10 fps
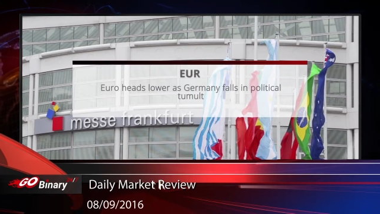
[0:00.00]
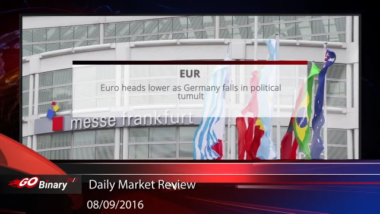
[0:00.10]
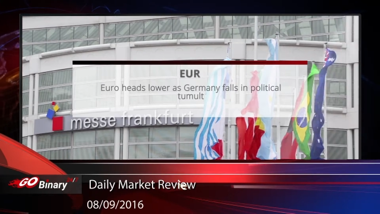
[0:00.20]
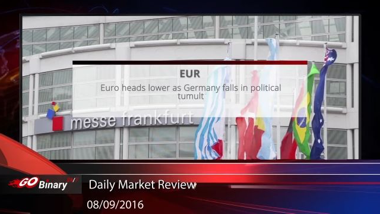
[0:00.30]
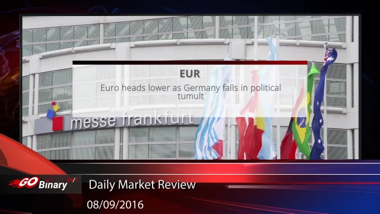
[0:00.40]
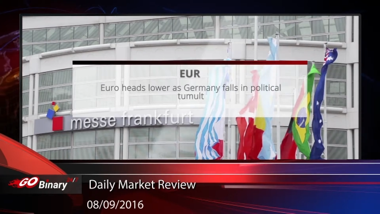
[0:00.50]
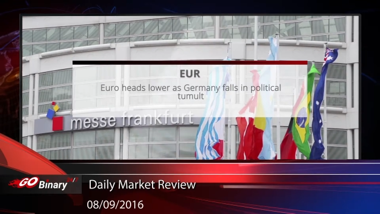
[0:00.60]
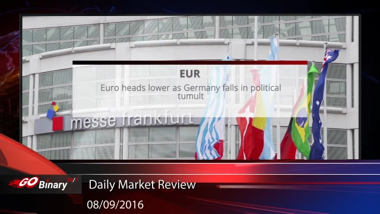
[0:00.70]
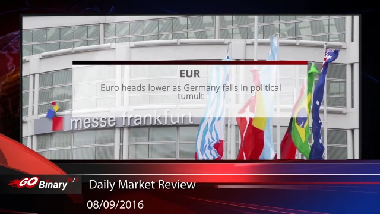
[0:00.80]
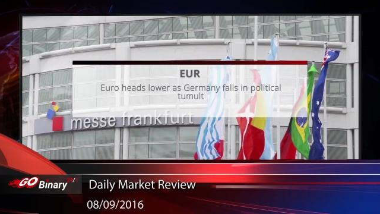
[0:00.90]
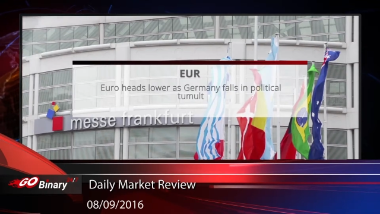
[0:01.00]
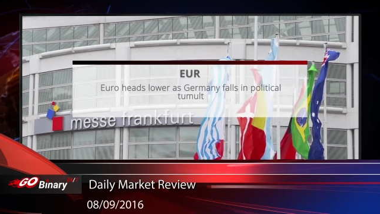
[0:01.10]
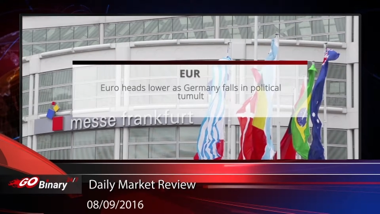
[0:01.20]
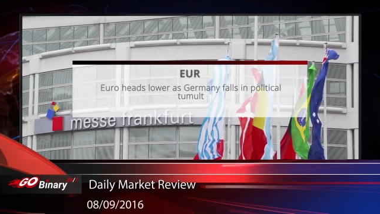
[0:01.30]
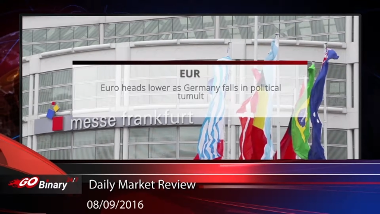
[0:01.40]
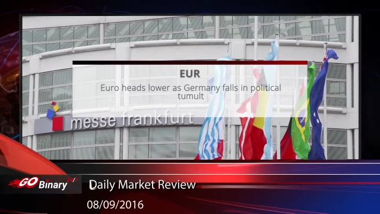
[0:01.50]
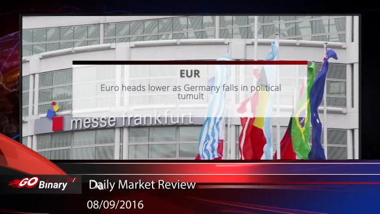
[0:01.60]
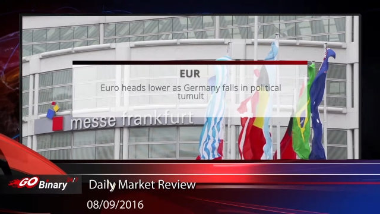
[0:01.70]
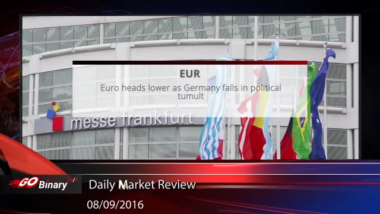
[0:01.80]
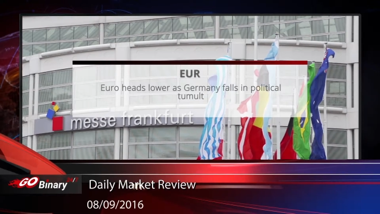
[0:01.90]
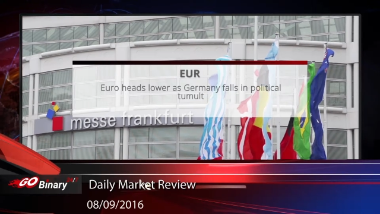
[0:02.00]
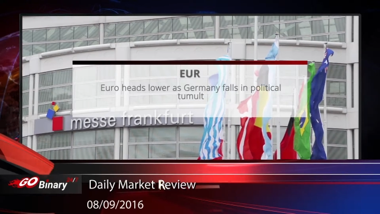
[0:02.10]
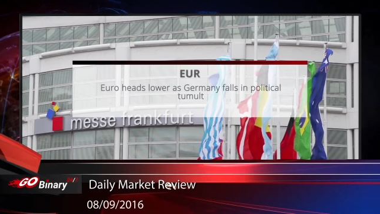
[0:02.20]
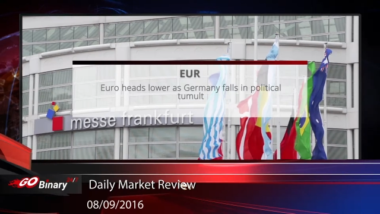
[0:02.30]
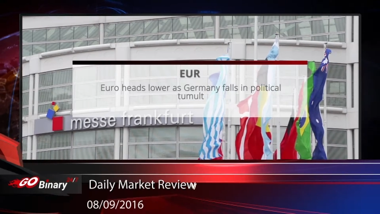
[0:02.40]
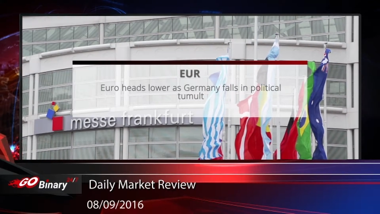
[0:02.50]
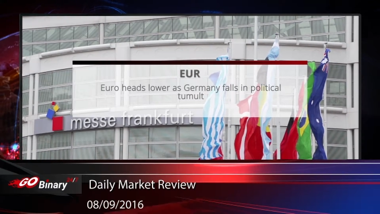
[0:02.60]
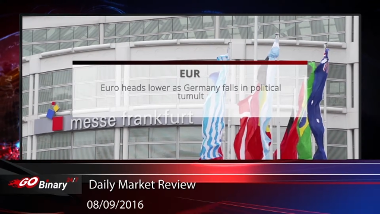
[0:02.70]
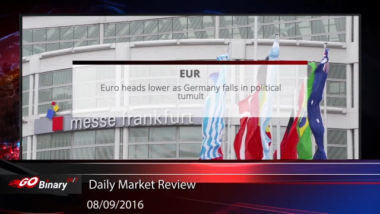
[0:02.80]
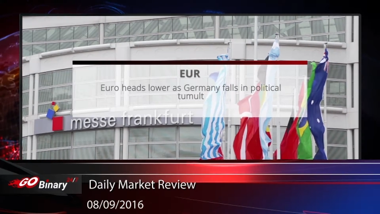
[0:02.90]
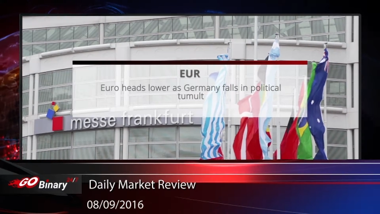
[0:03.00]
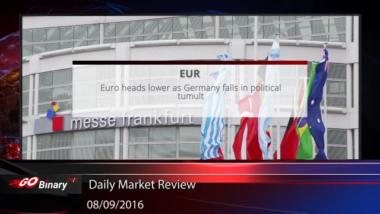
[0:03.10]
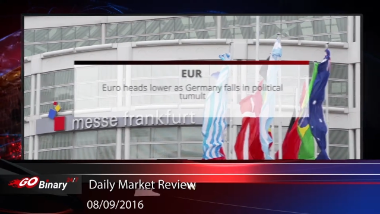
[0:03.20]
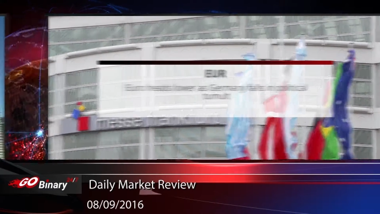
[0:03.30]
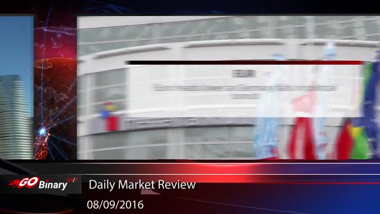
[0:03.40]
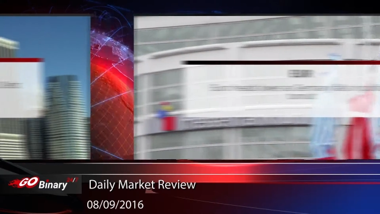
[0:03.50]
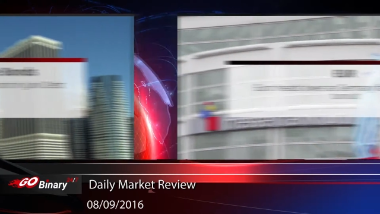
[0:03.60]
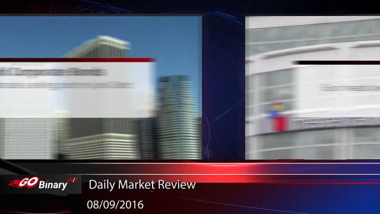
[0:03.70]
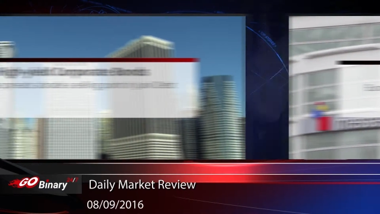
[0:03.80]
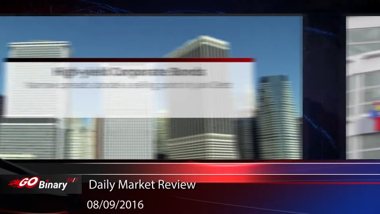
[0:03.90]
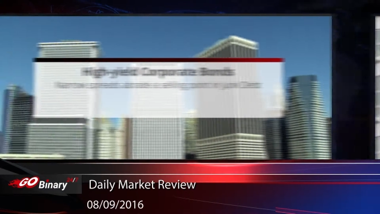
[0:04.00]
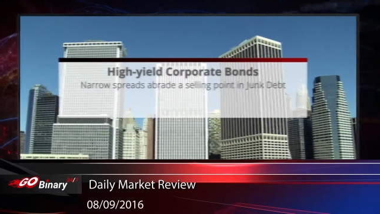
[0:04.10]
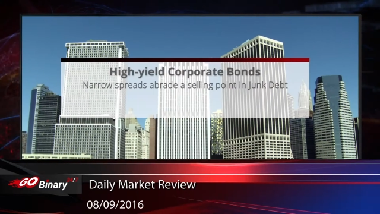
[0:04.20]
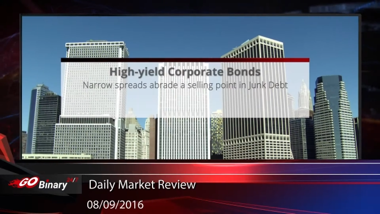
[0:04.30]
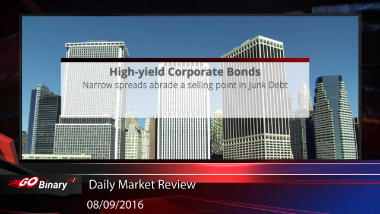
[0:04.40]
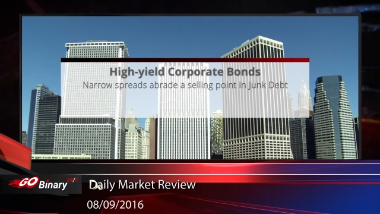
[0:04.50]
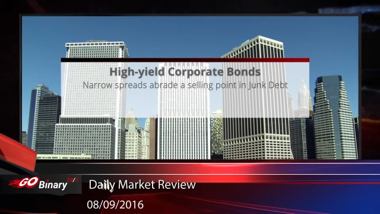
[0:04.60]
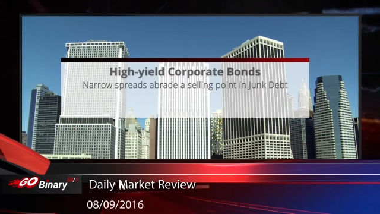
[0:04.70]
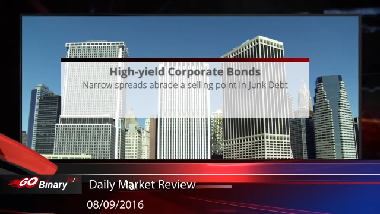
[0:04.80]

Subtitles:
(no speaker visible)